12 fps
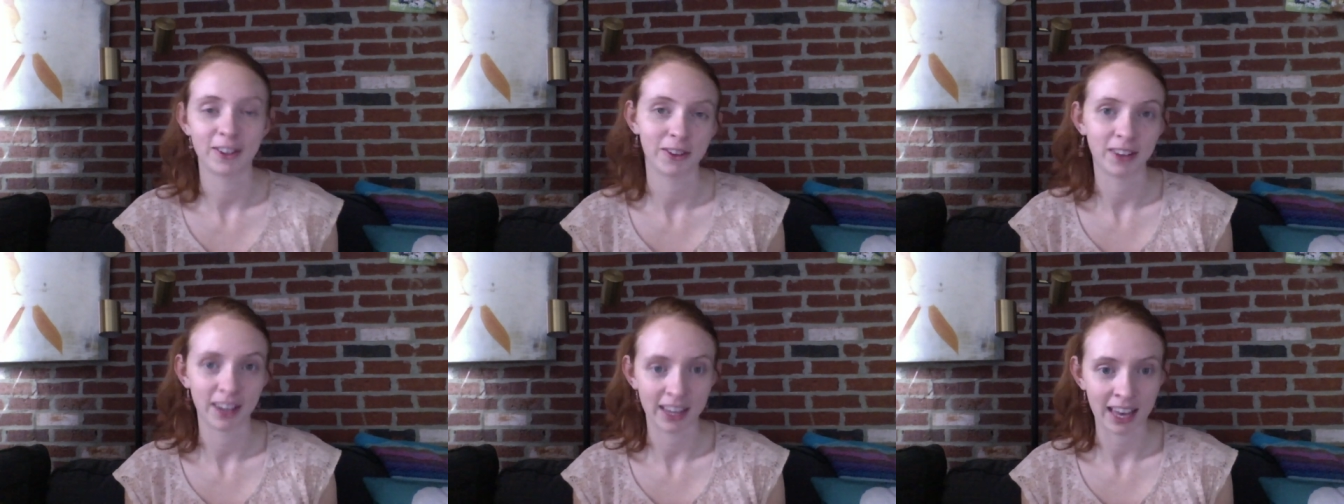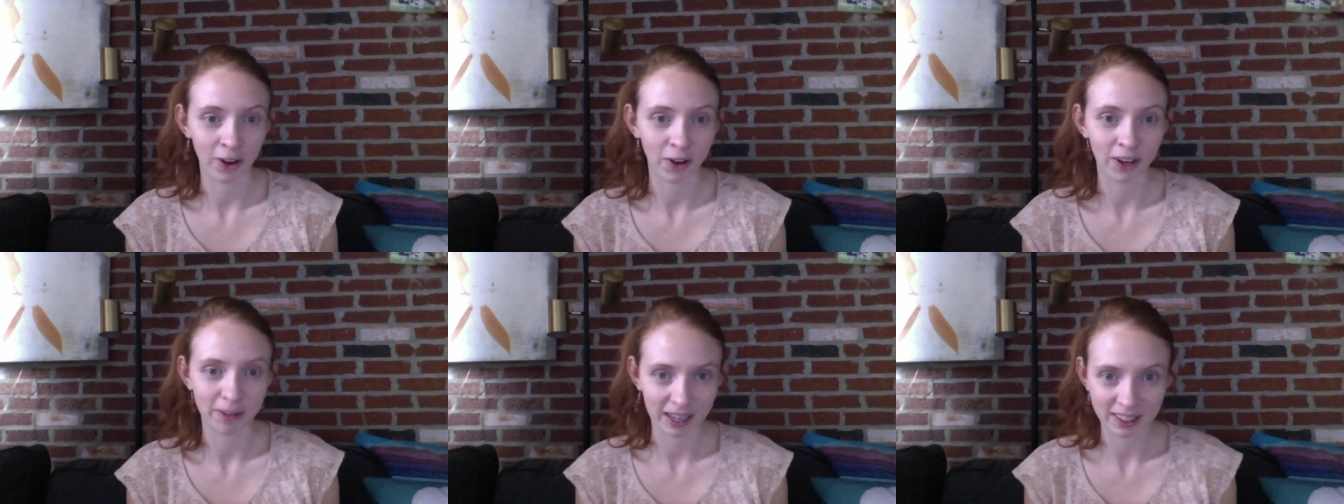So again,
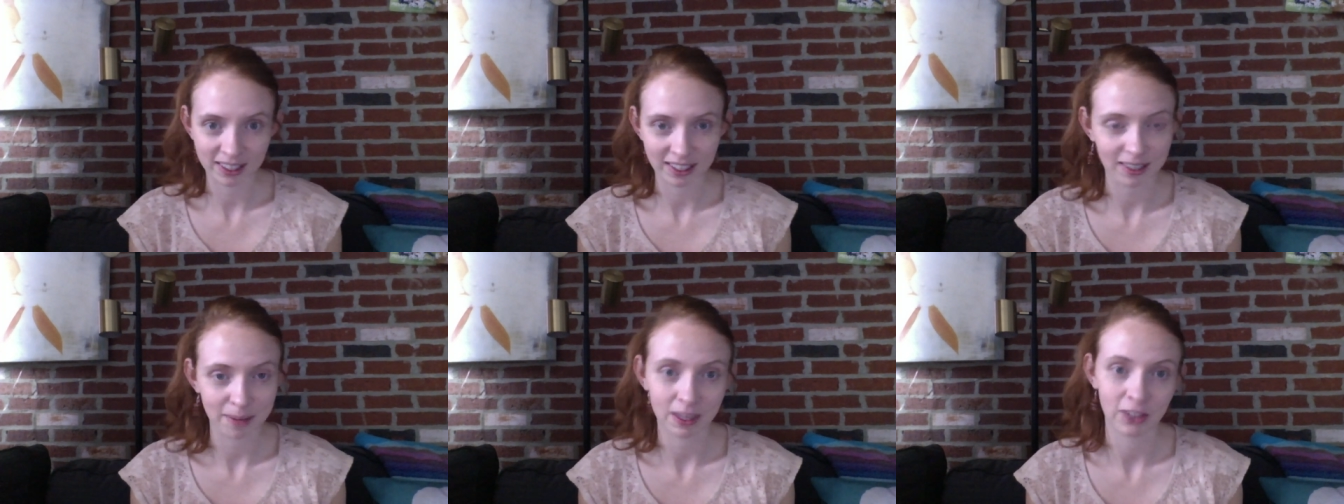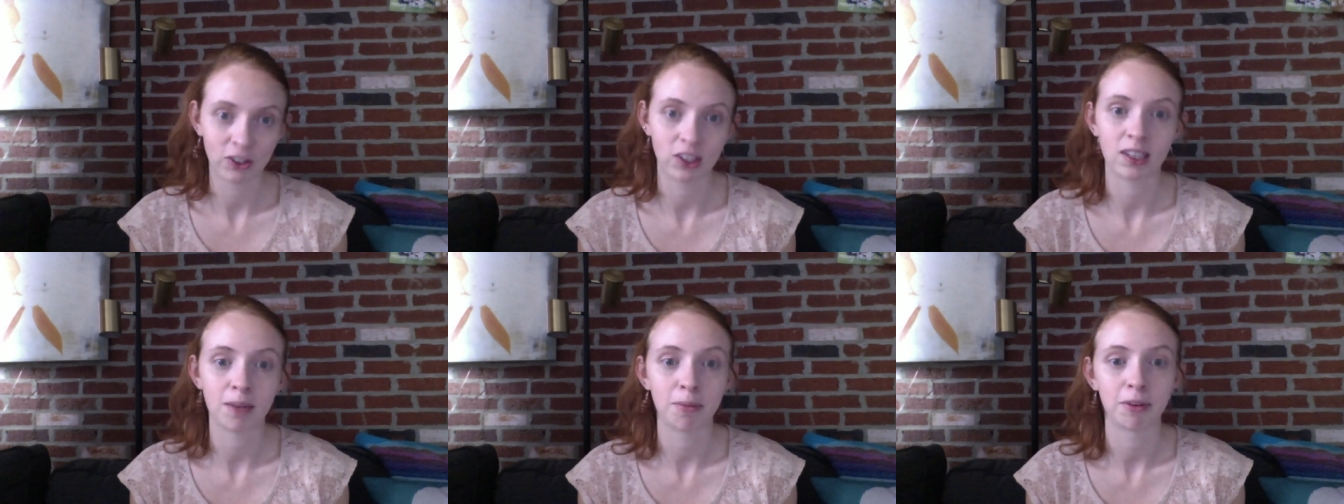going back to that same thing
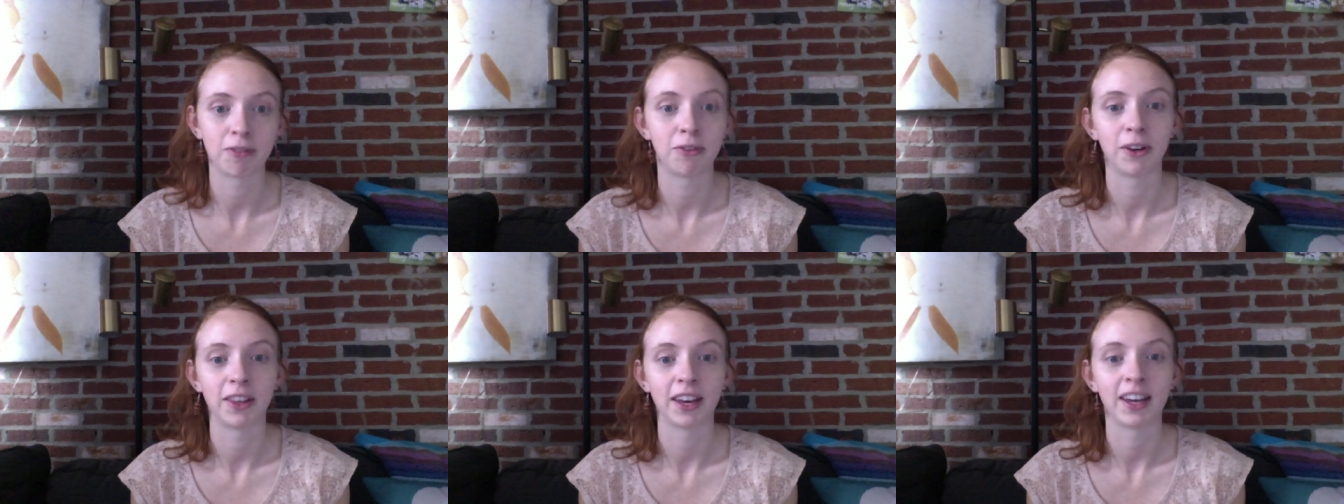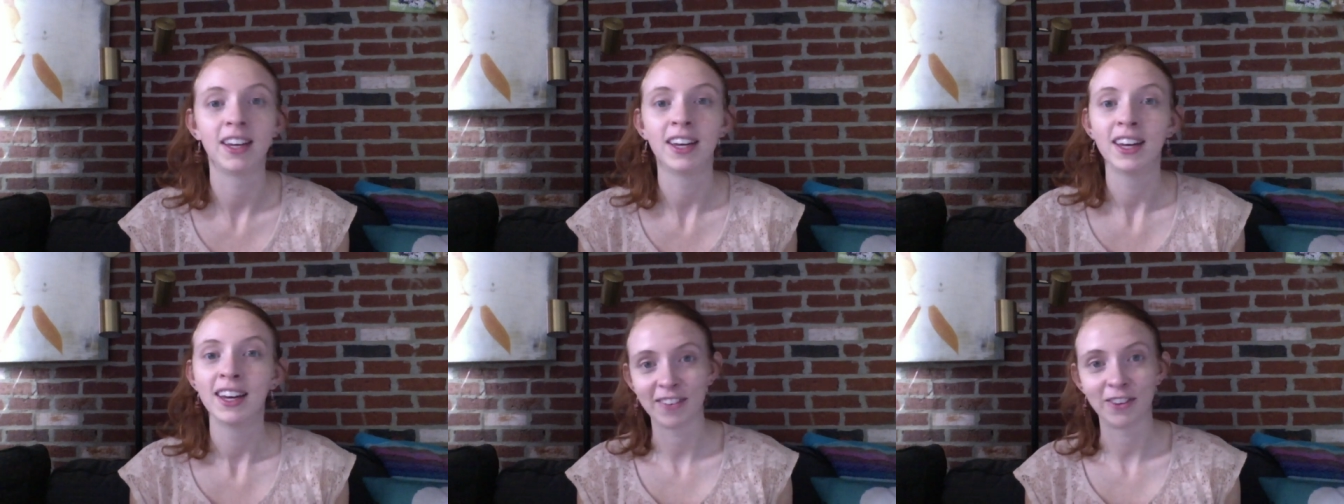she said before, that
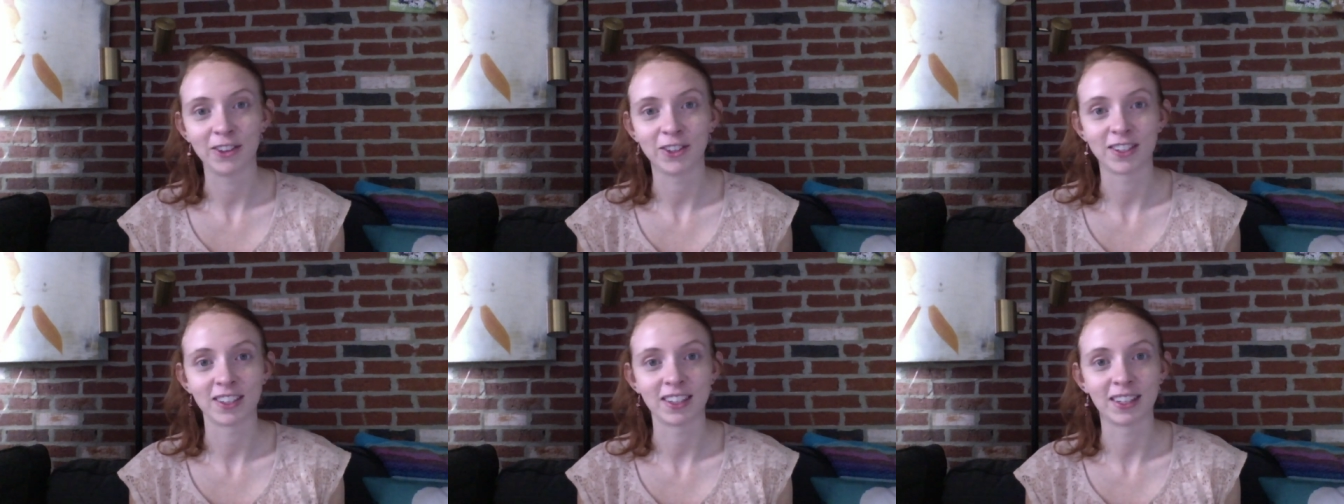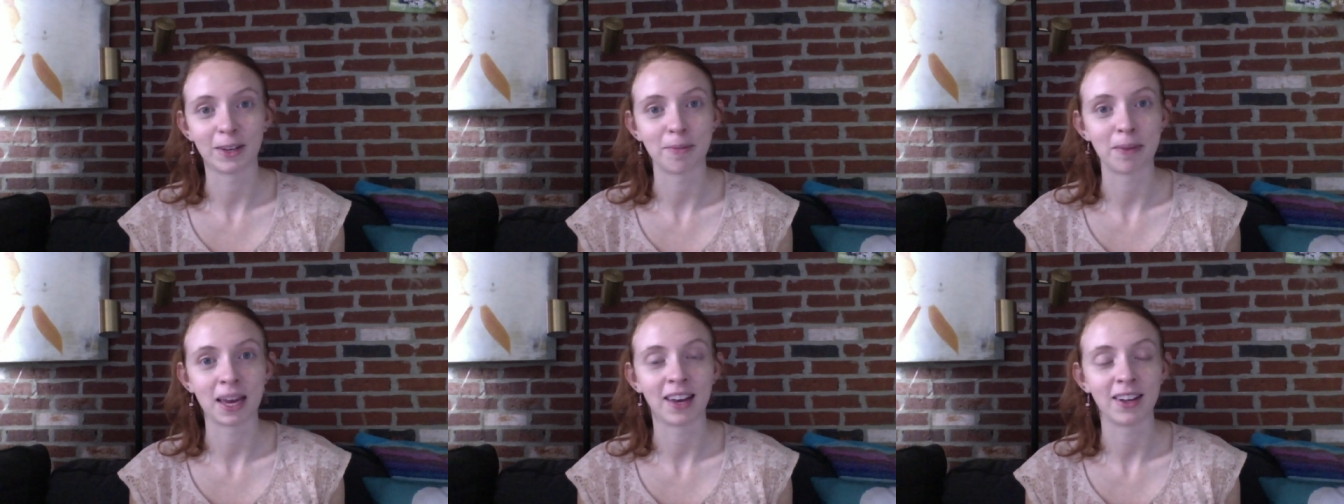if you're just a
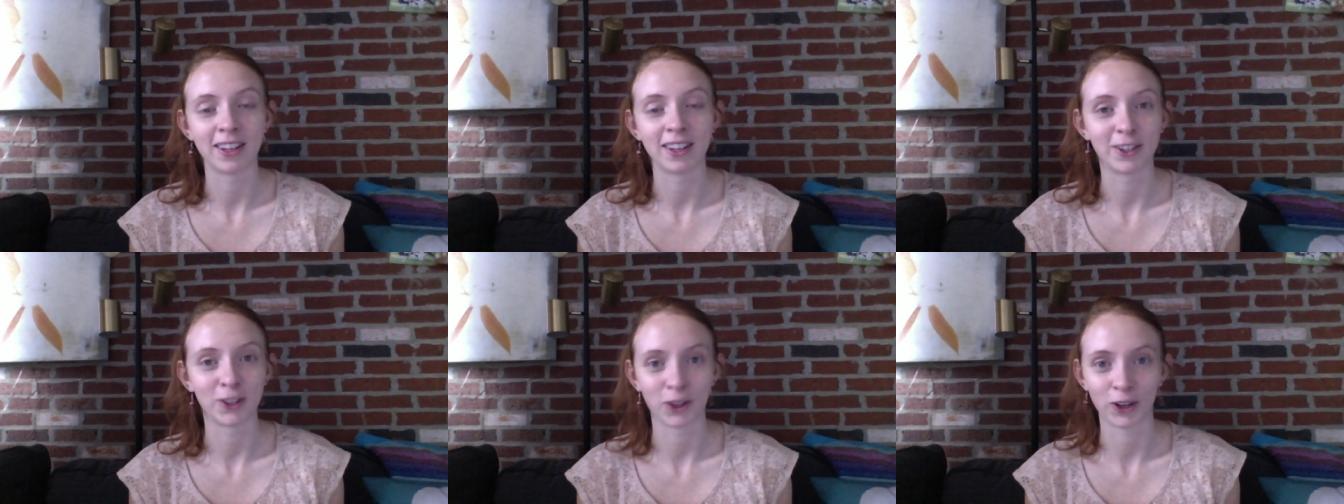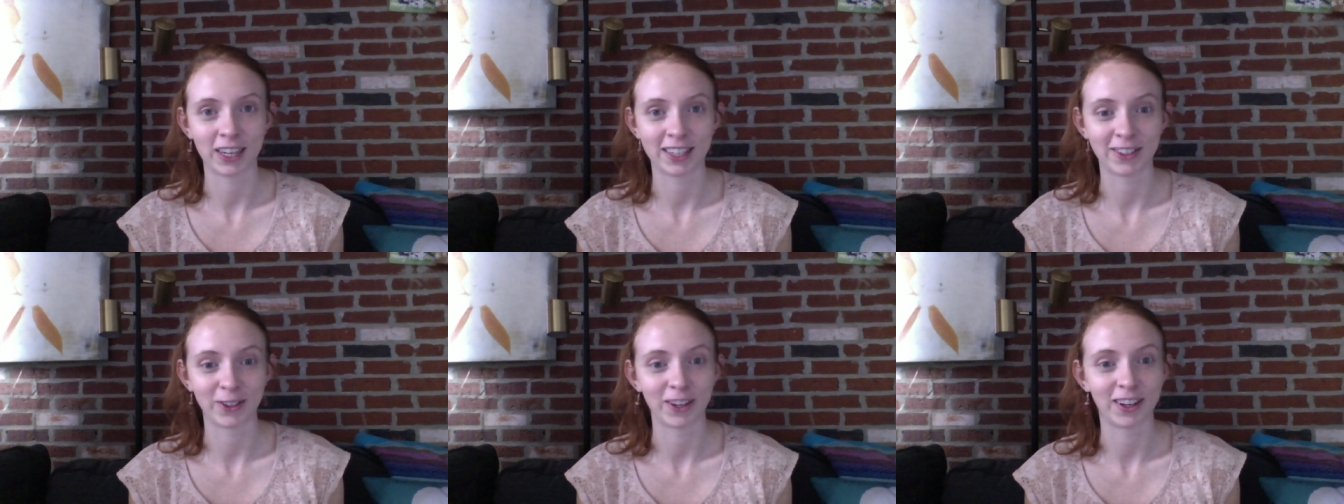little bit
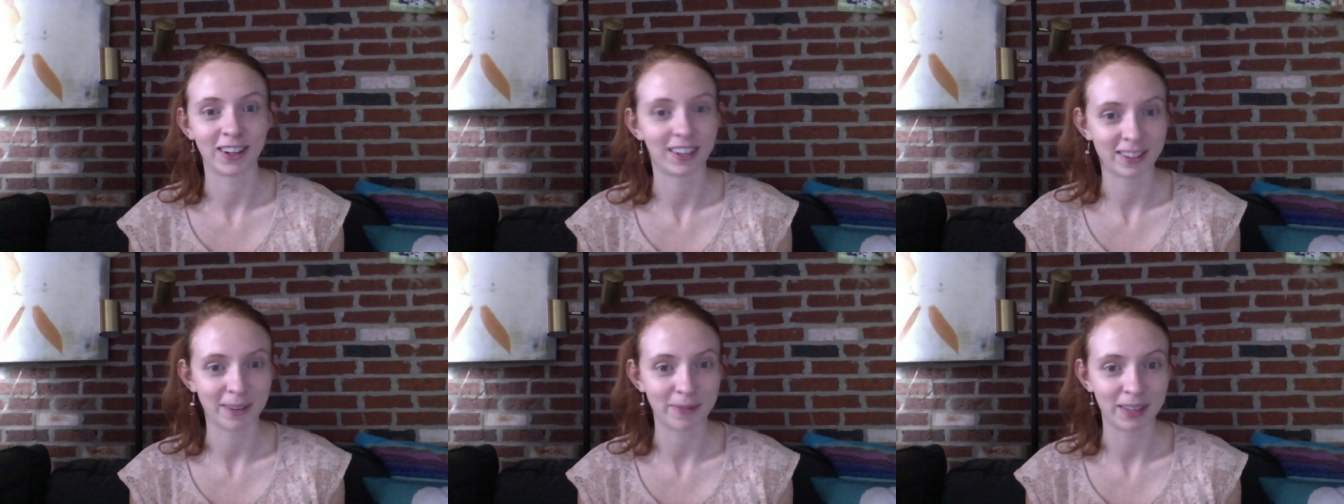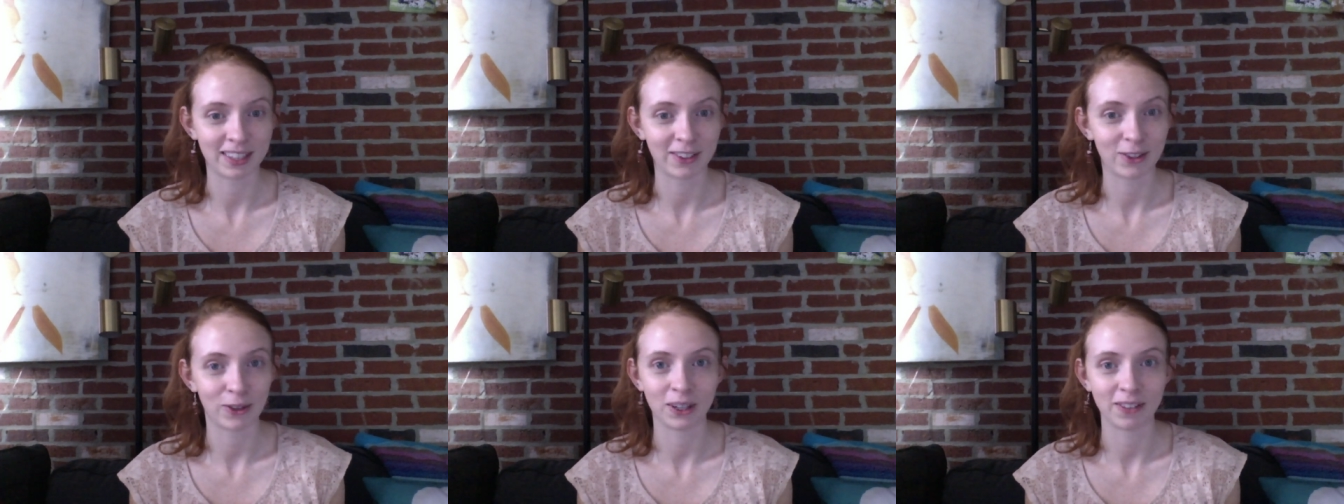luxurious or something
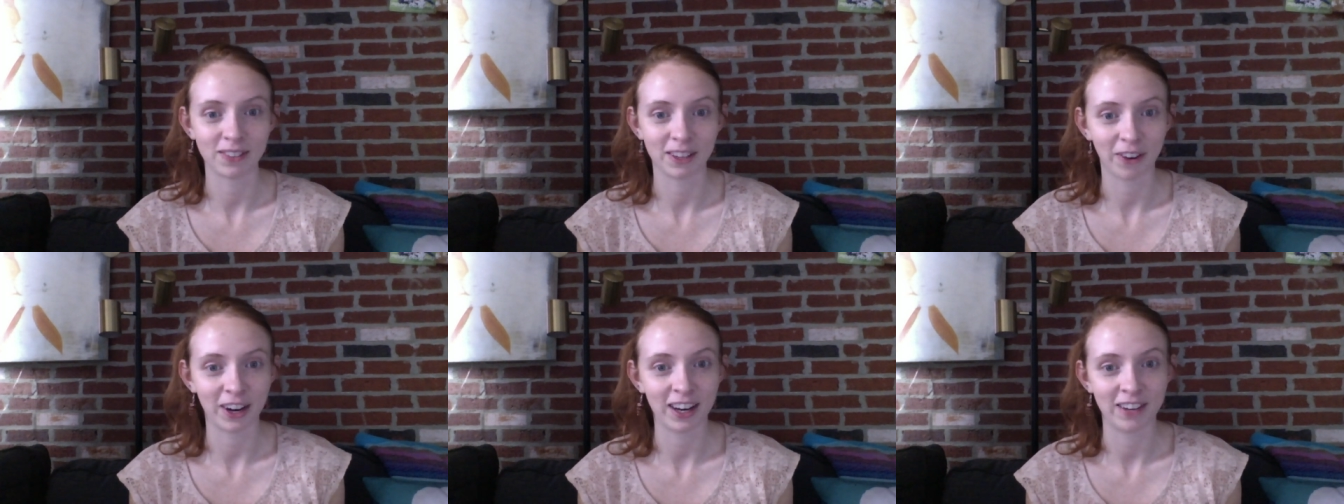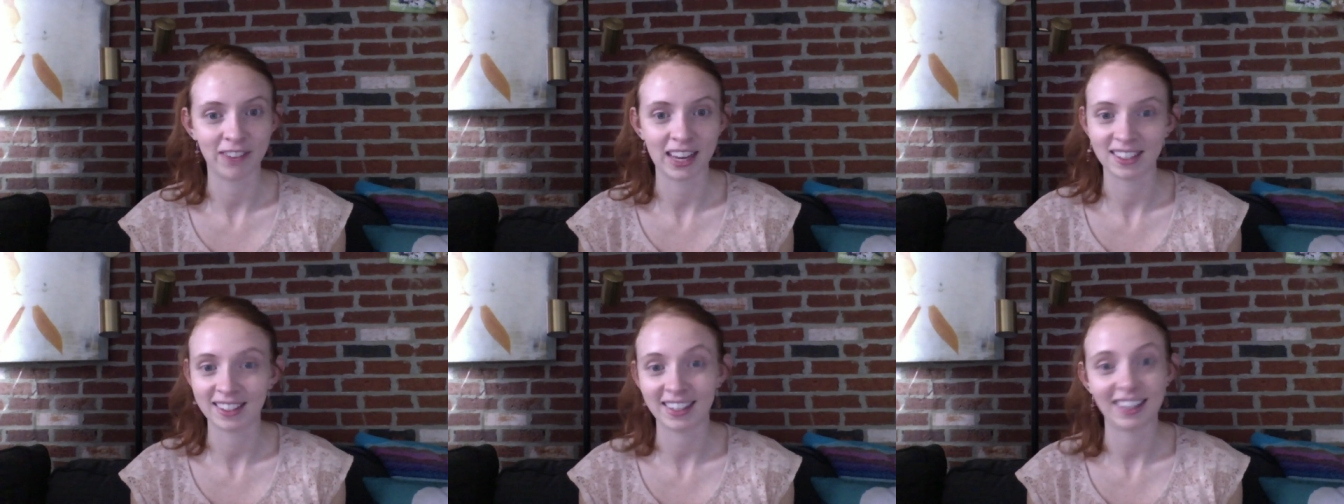sort of different and
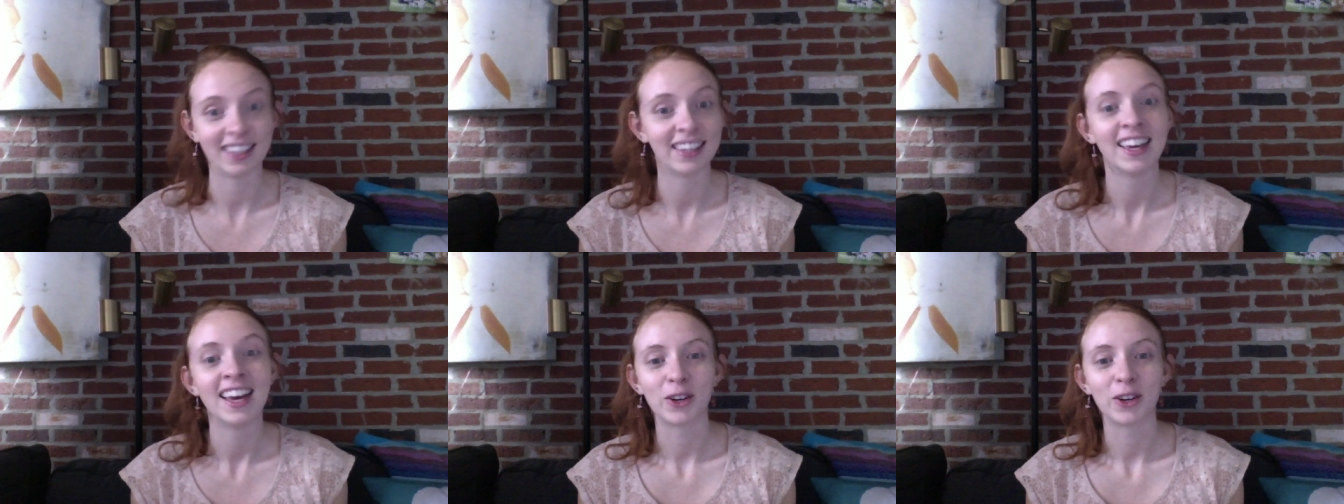fancy,